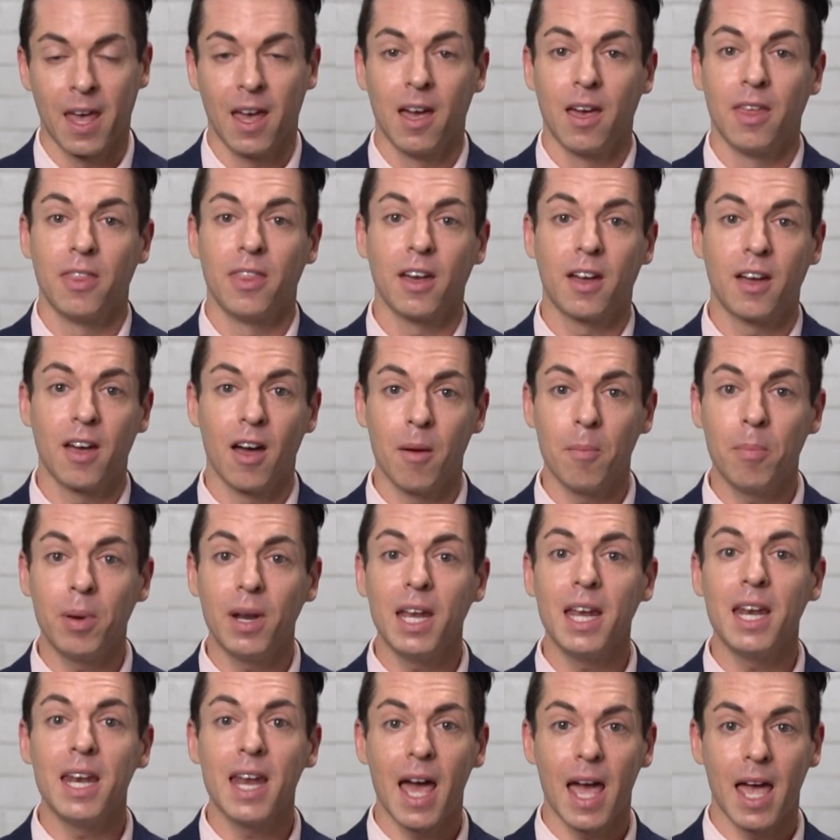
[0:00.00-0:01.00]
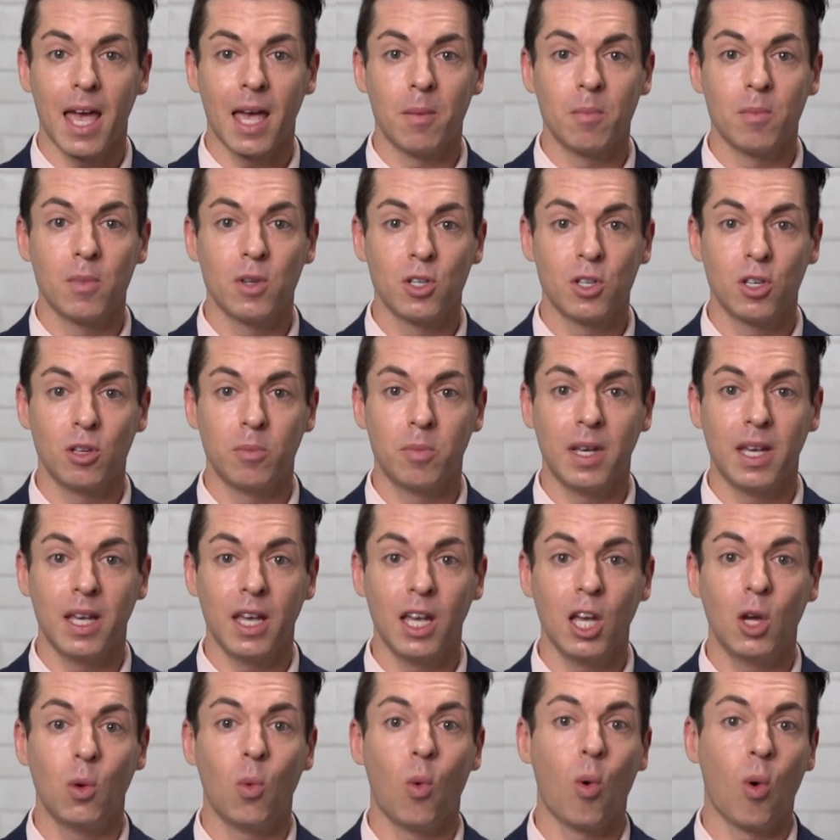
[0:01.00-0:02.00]
The company name should be
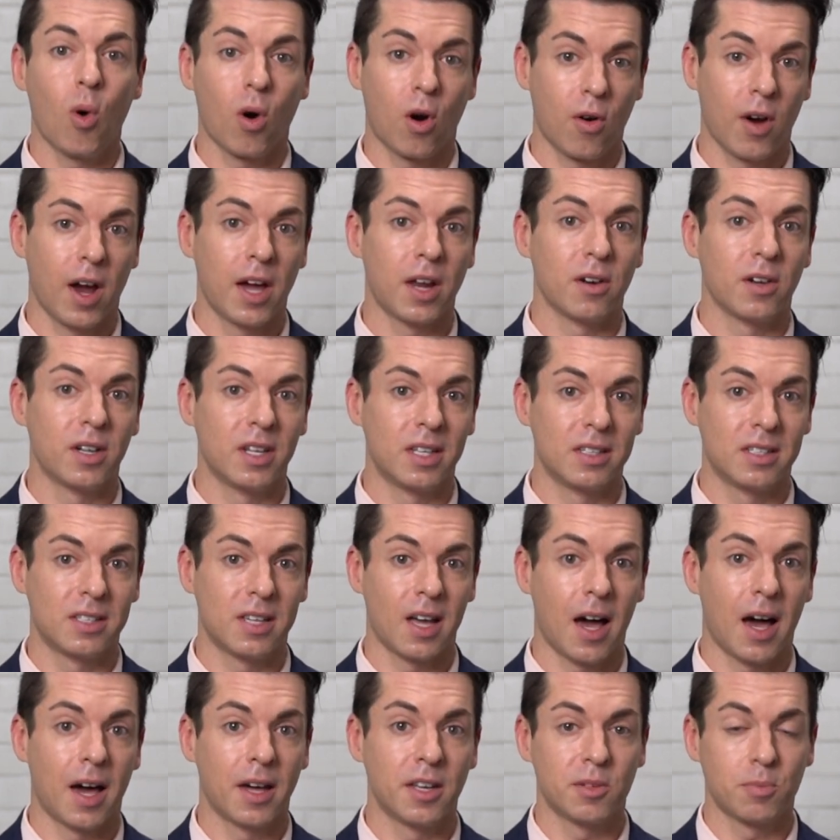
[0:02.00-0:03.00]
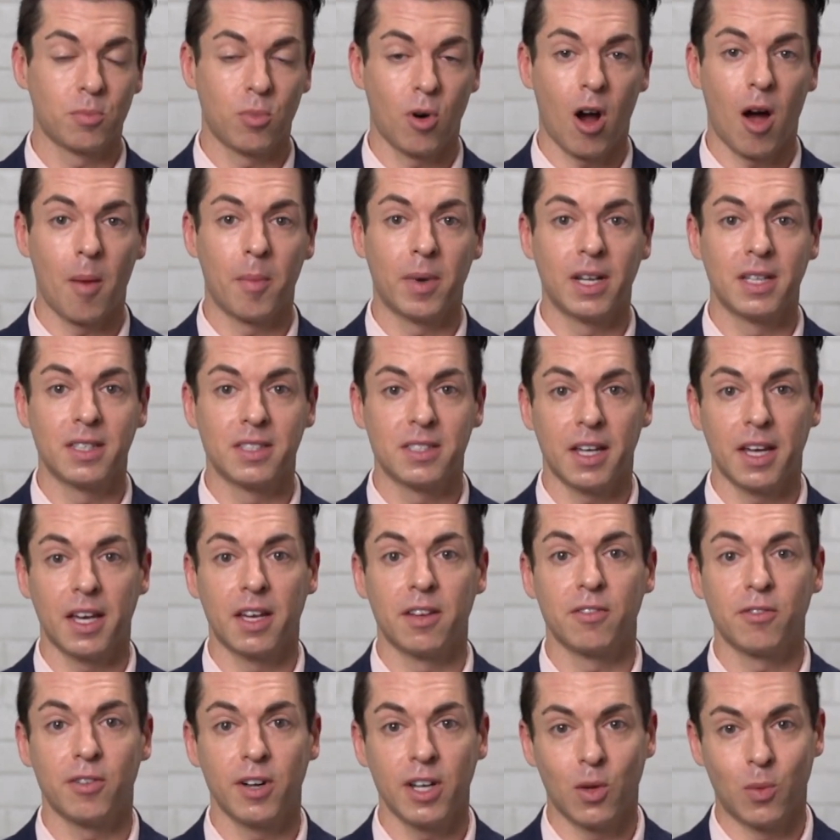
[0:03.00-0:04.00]
equal or greater in size, prominence,
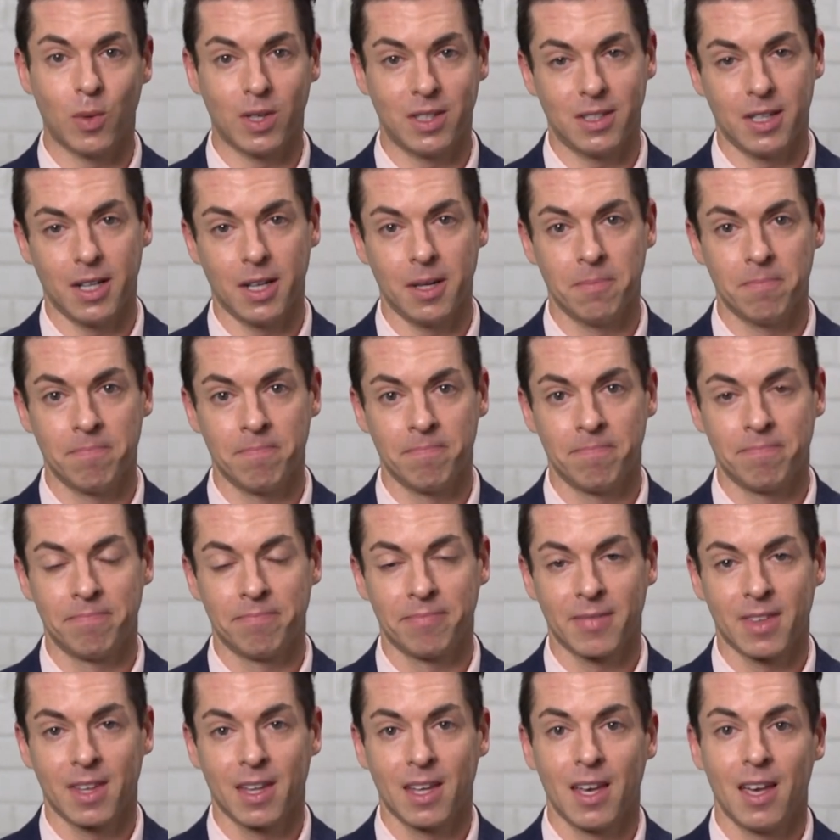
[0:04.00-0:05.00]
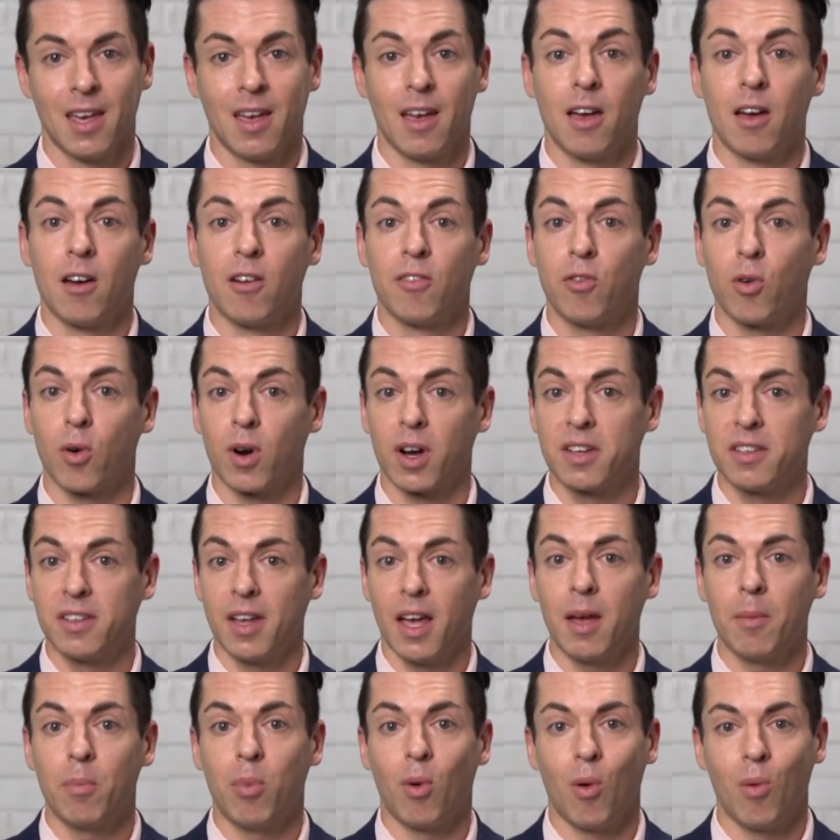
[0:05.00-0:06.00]
and frequency. For
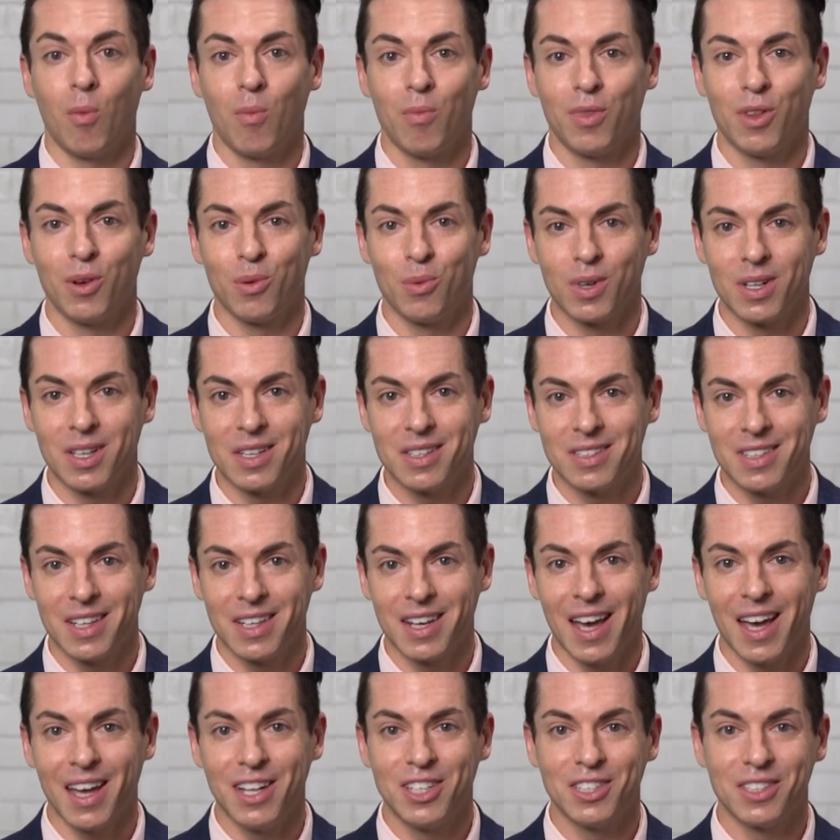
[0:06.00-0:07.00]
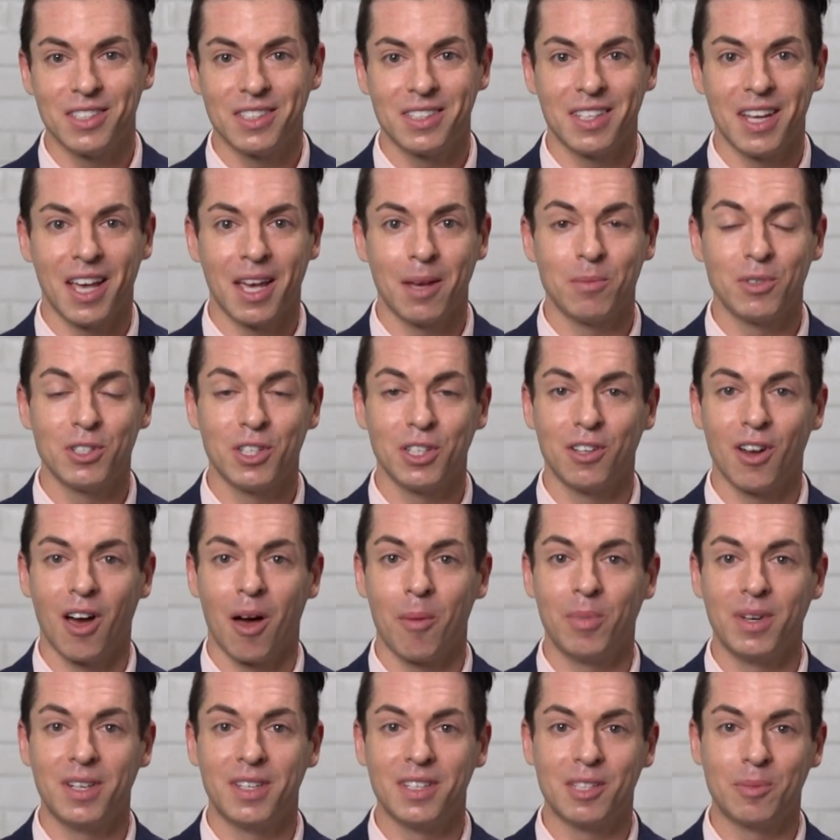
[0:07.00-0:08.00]
example, the real estate agent's name should
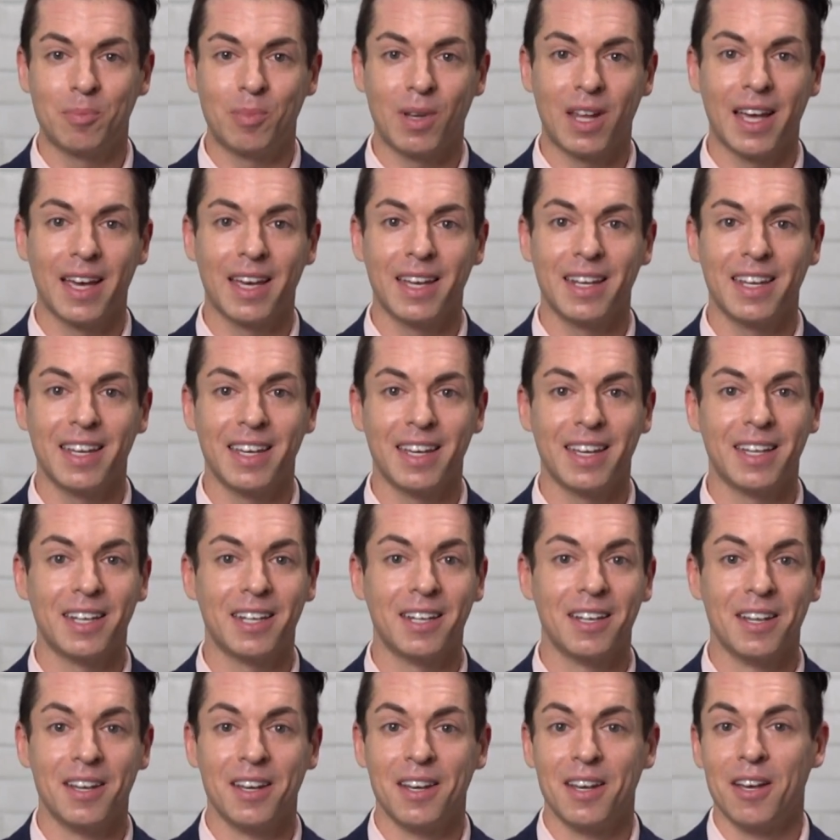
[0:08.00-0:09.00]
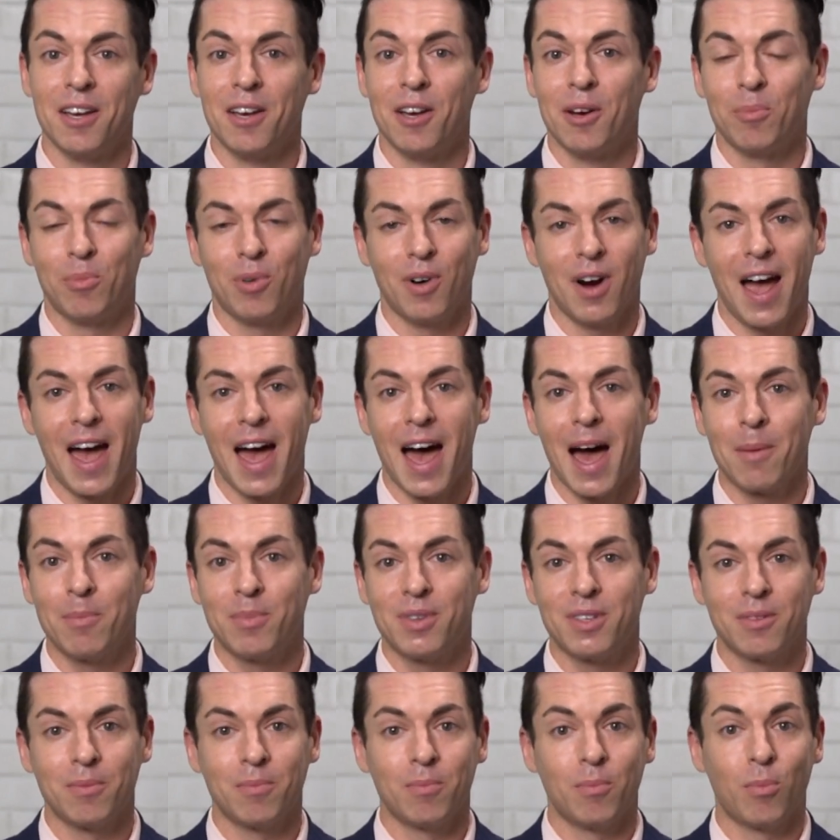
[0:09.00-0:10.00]
not be displayed in
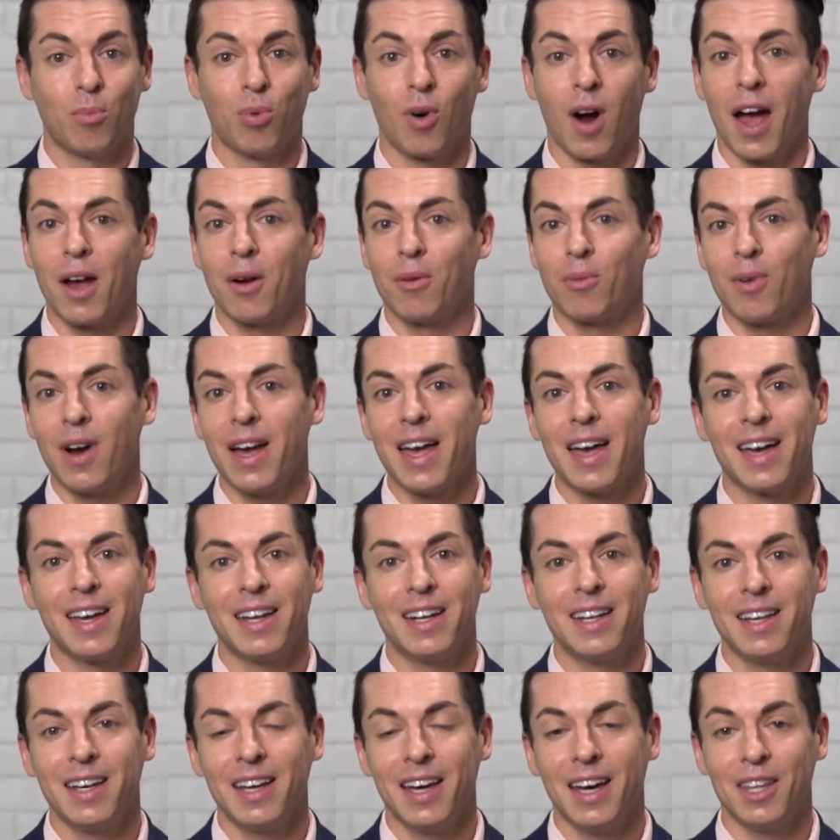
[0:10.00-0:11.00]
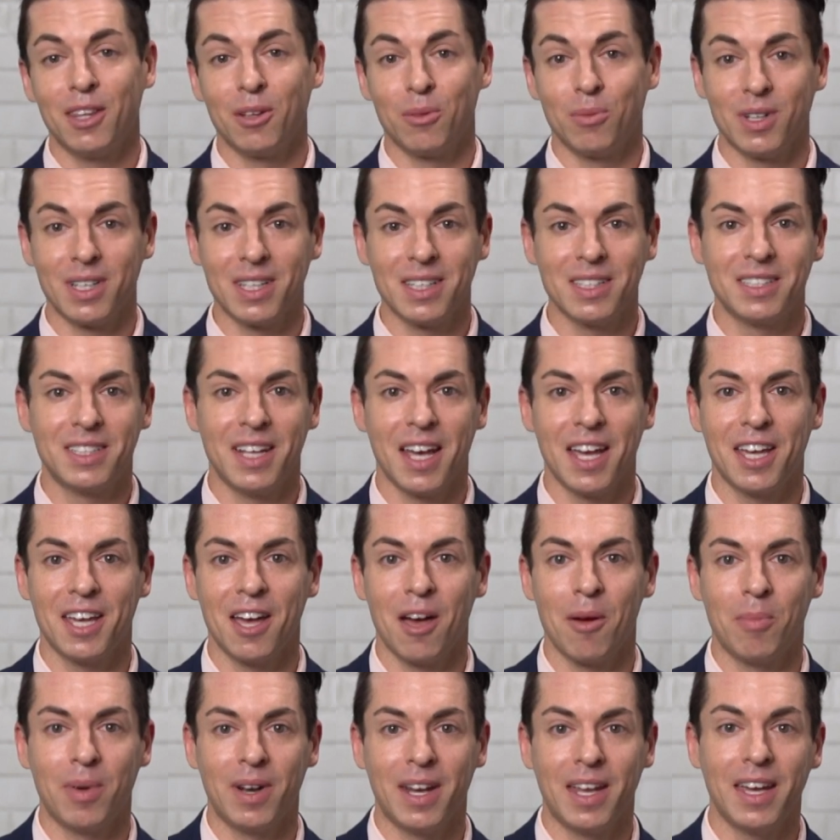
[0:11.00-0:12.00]
perhaps bright red and the real estate
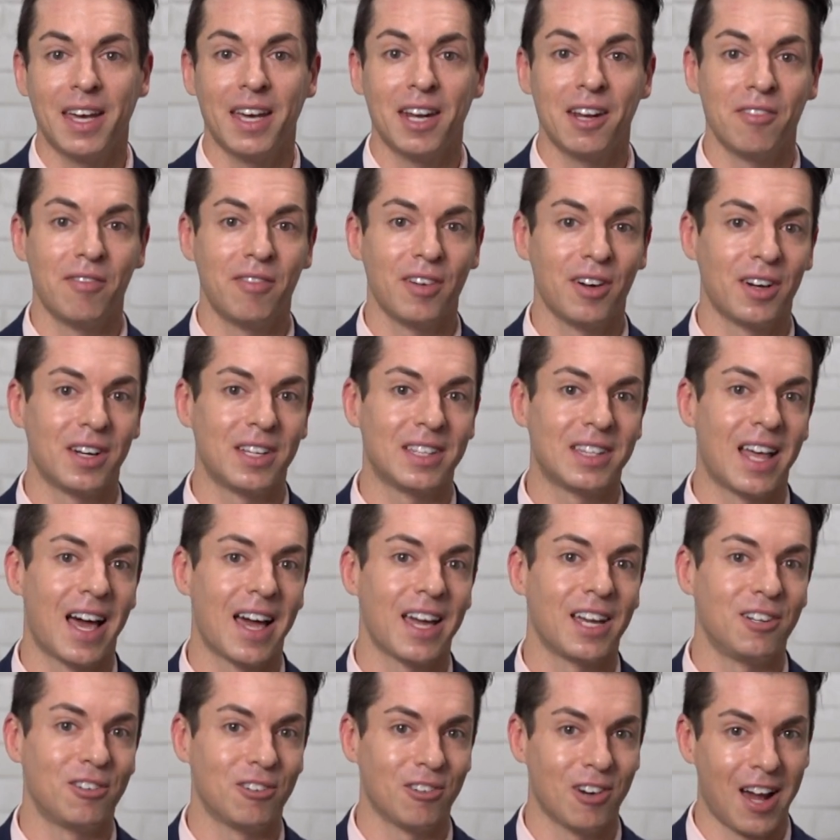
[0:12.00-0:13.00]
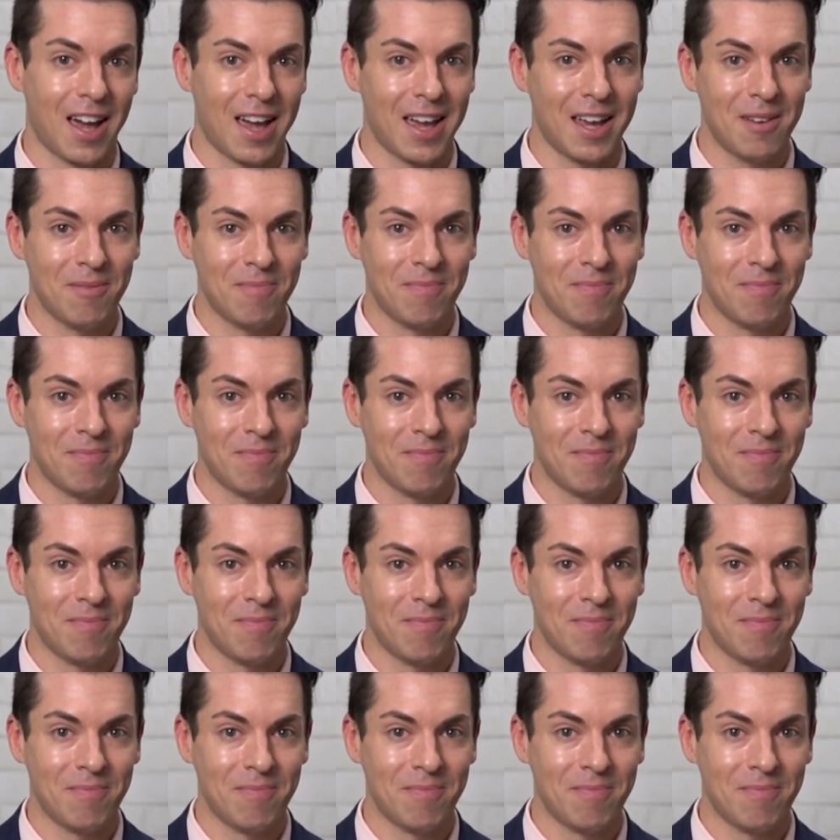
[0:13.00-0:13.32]
company in a very light gray.